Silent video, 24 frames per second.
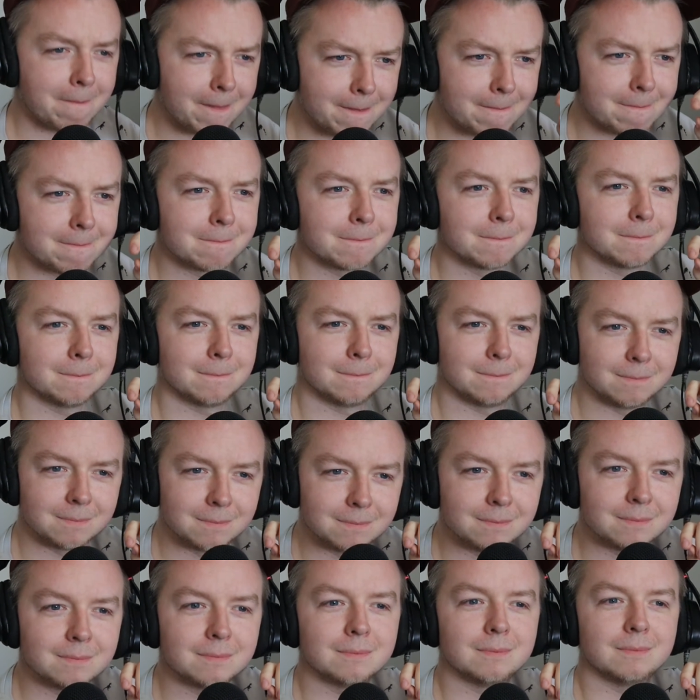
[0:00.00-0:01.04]
mayor of
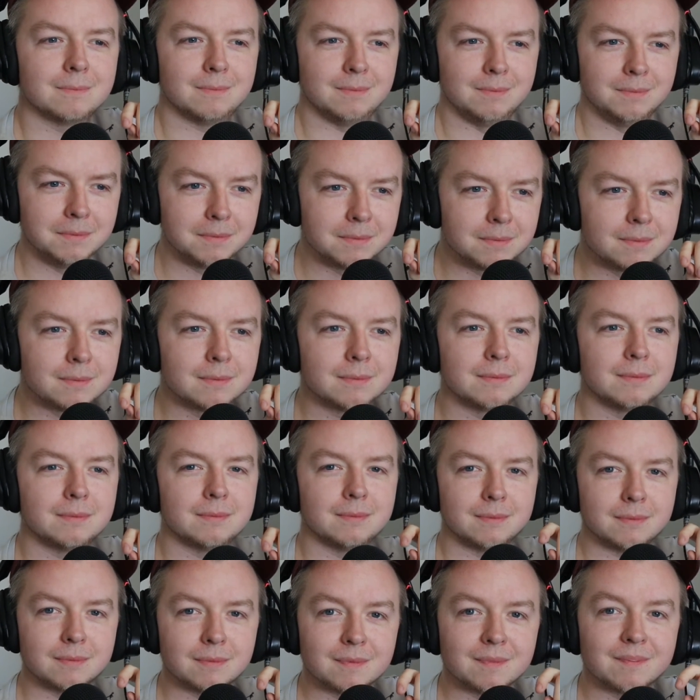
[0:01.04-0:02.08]
Whoville just stepped in the
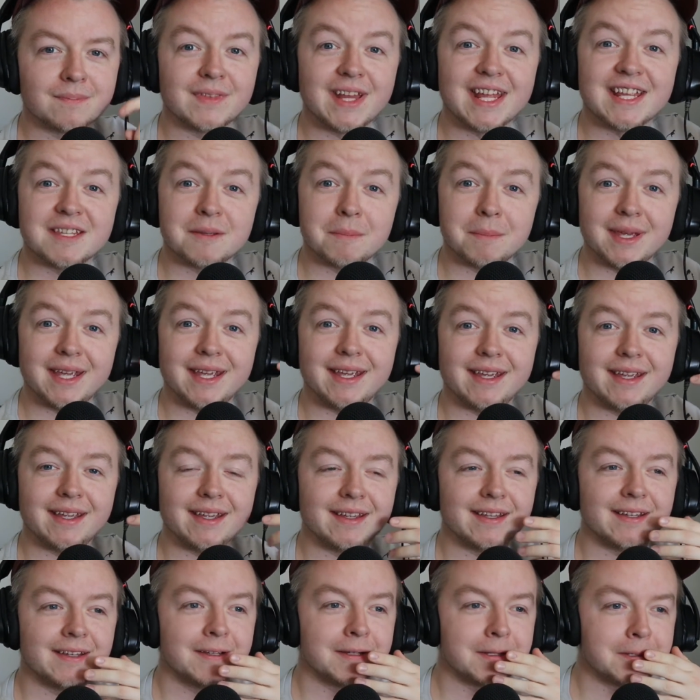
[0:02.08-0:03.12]
door. I can't
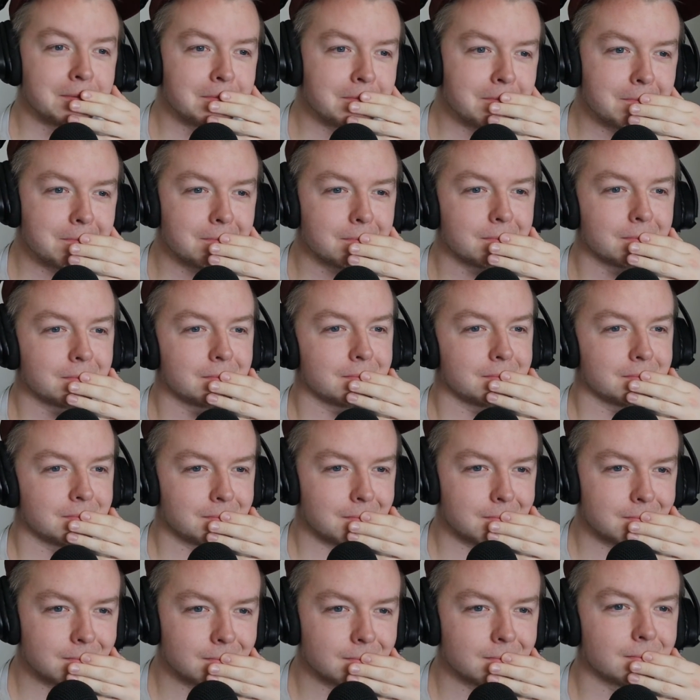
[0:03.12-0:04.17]
tell if you
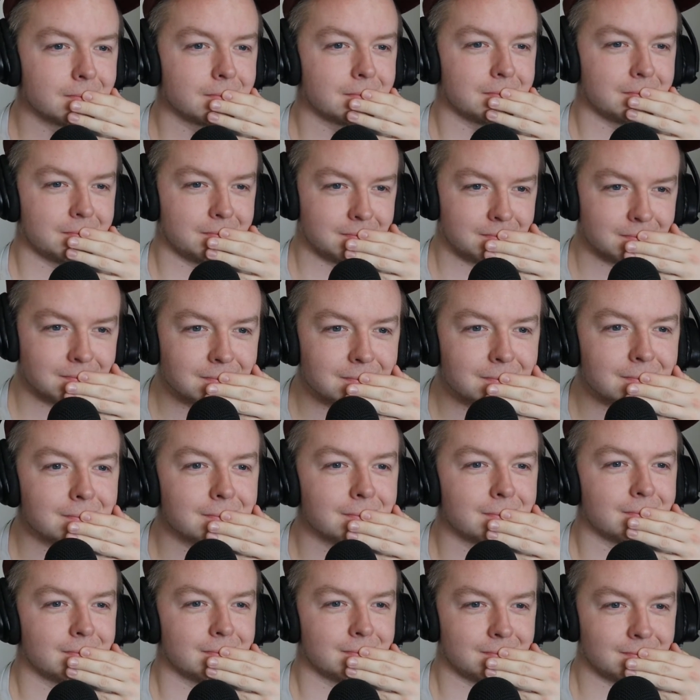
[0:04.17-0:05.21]
18 or 74.
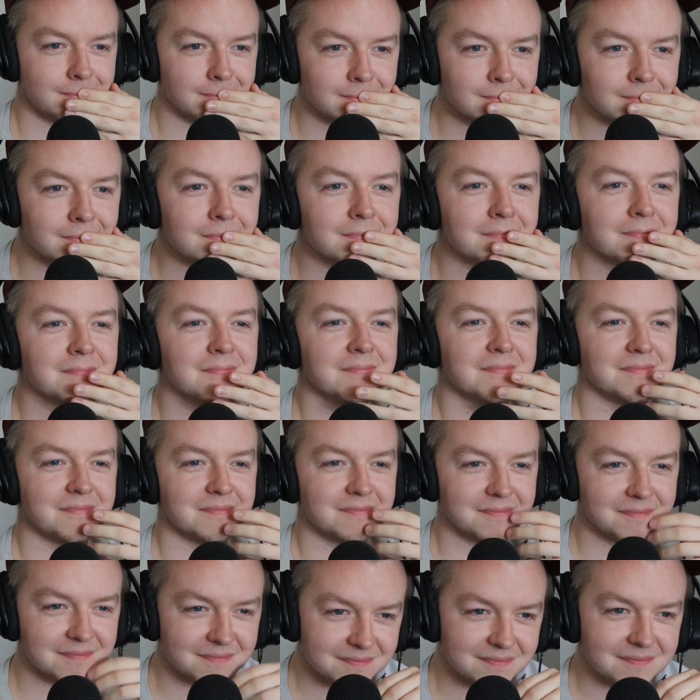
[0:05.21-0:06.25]
Asking
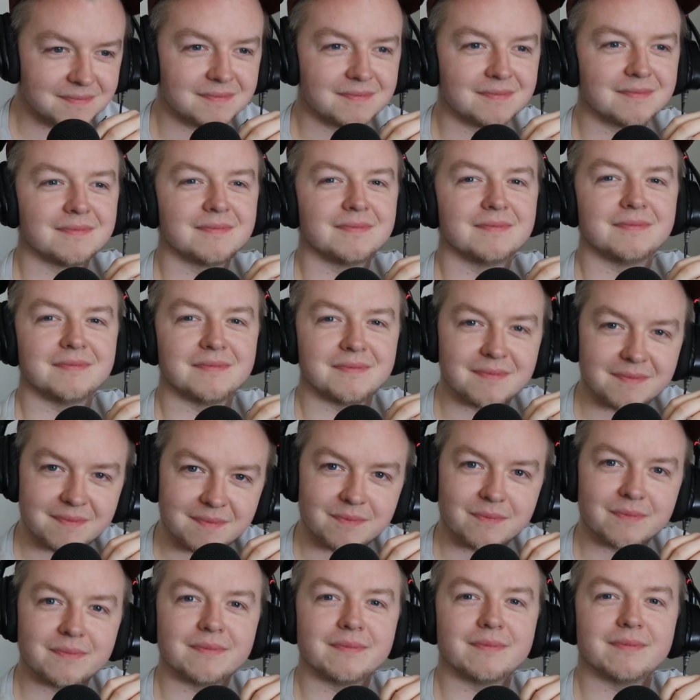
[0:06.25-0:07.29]
everyone to roast you. Now I
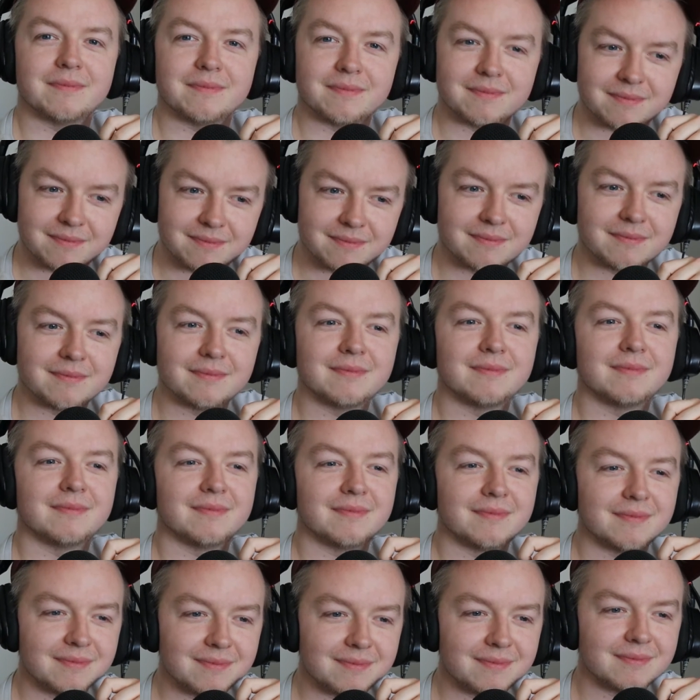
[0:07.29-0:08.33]
got you panicking. Look
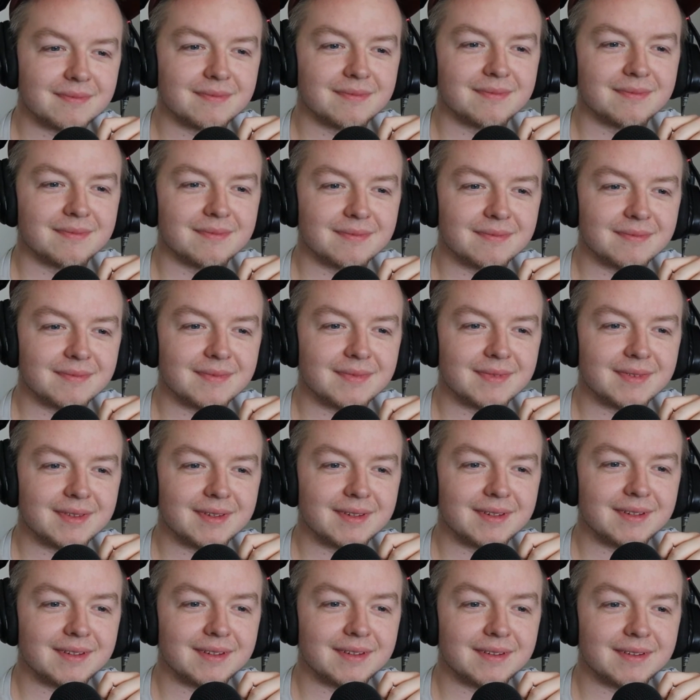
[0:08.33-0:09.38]
at you. Man, you
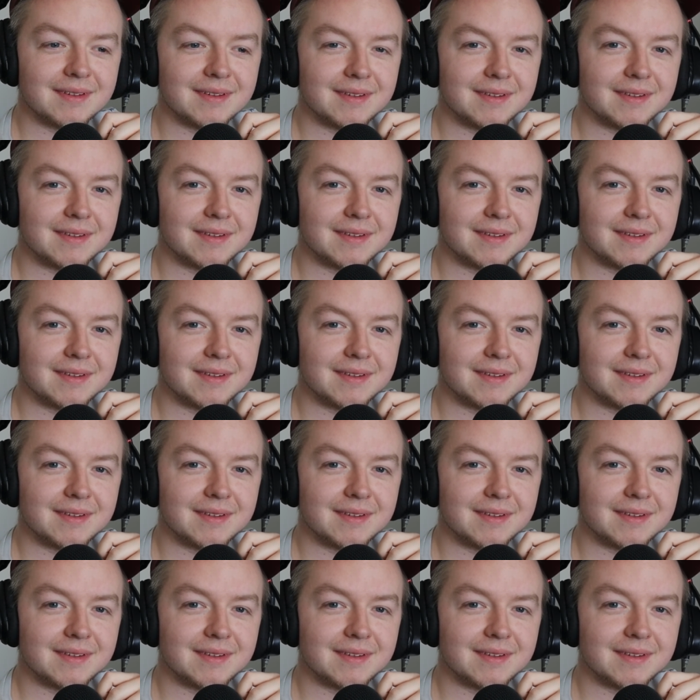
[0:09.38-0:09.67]
look like a